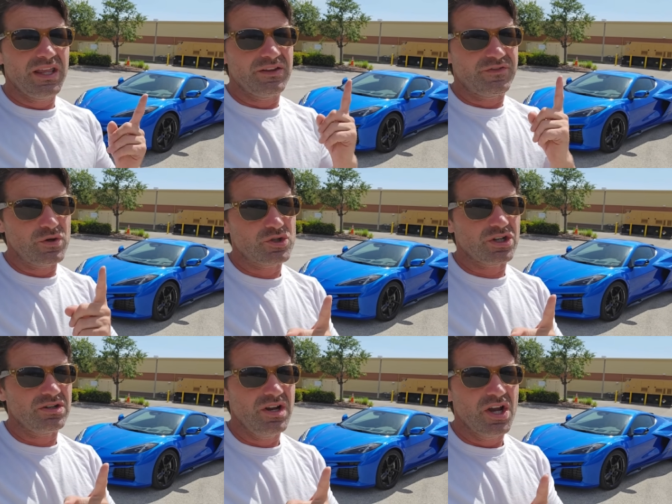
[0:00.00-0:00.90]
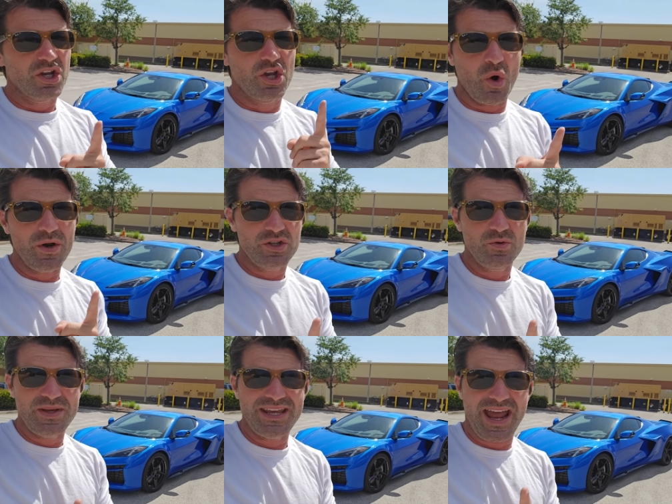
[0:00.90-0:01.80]
In the future, going to
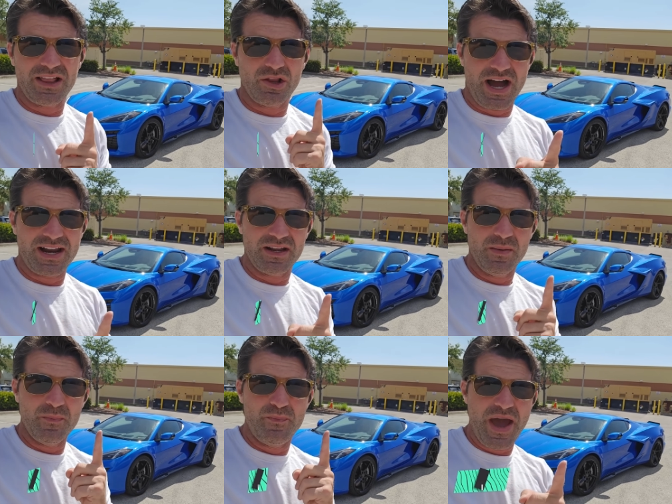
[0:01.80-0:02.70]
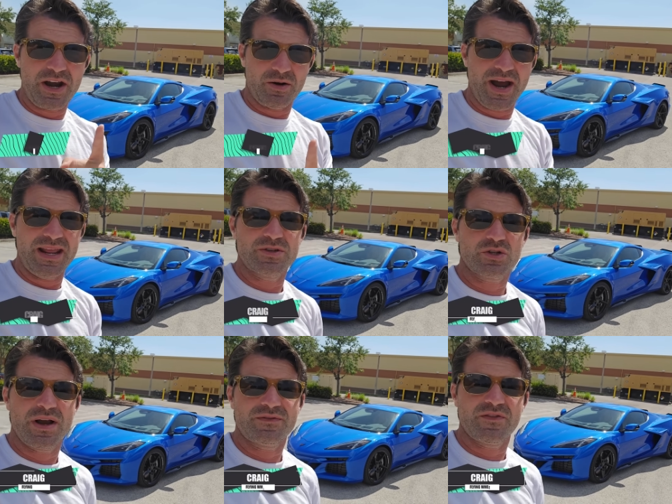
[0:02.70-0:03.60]
be a lot better. My name
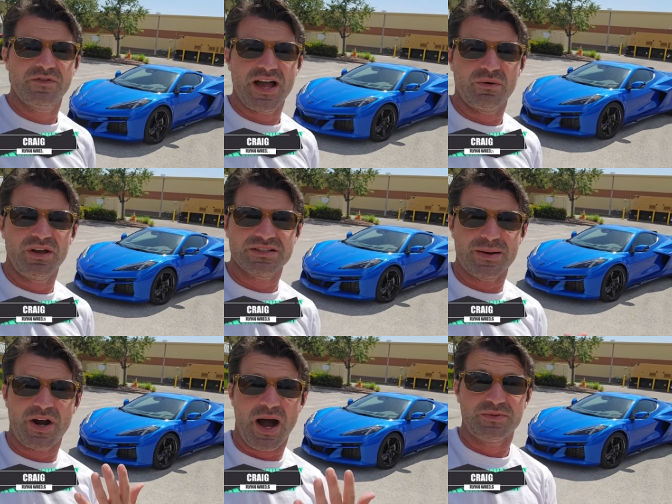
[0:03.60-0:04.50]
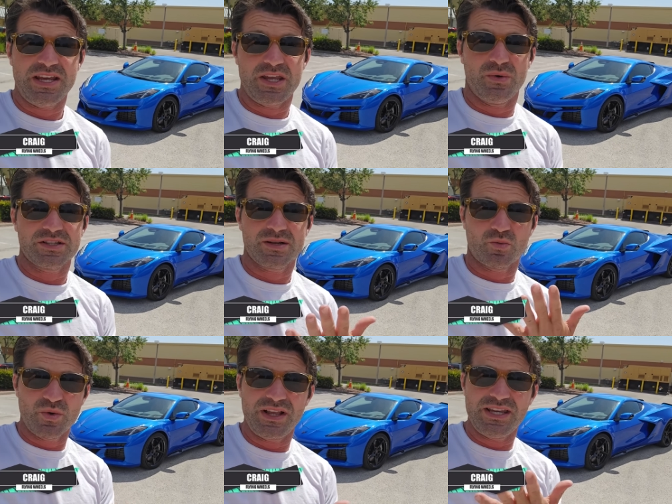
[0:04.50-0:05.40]
is Craig from Flying Wheels. I'm going to update you on
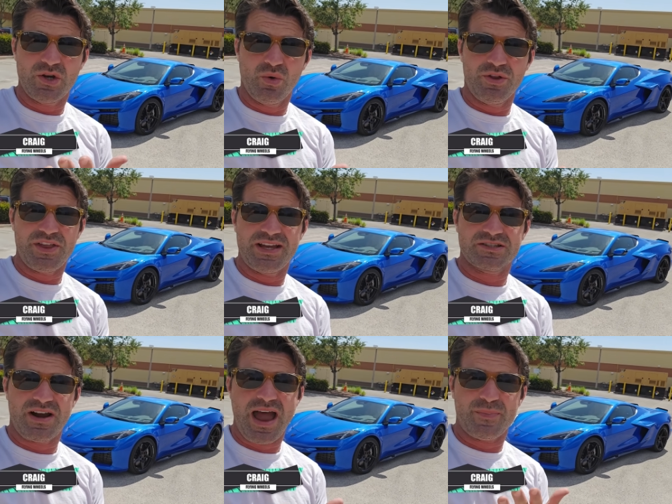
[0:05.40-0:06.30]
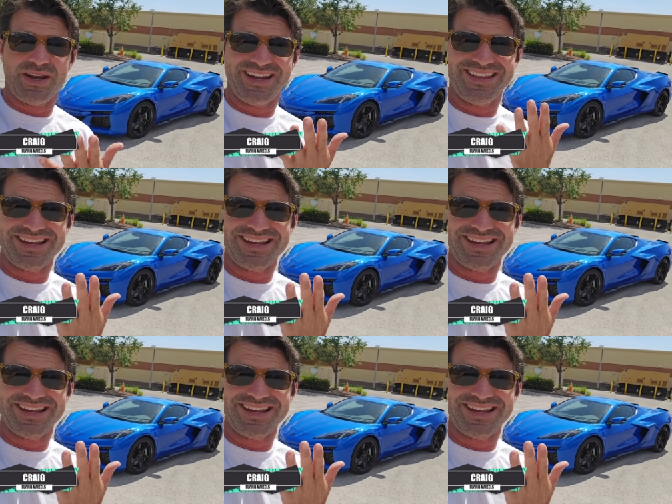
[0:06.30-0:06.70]
some really cool things that are happening in